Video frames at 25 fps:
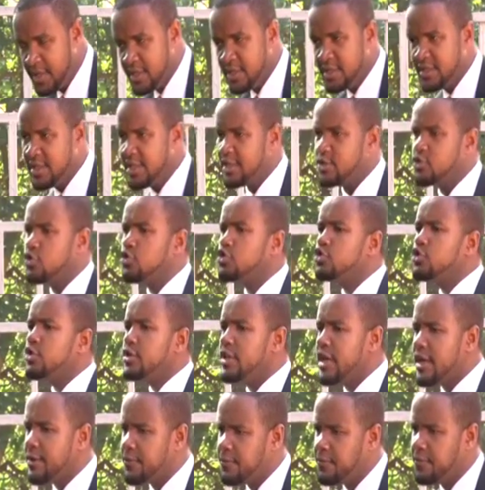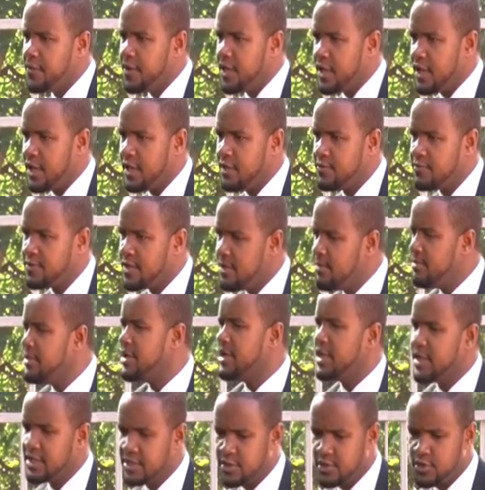There's also that fear. If
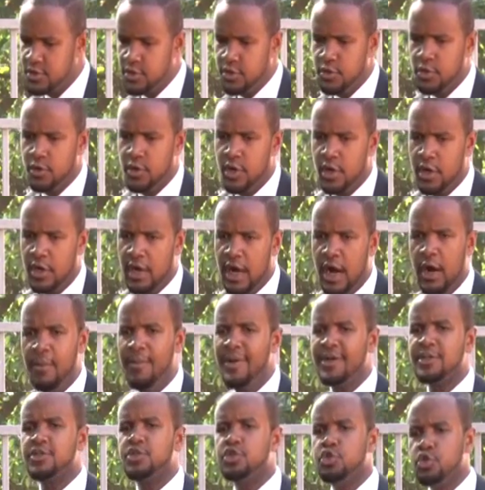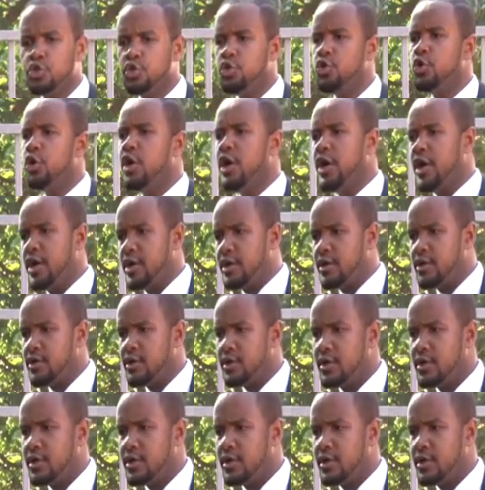somebody asks you, how much do you earn?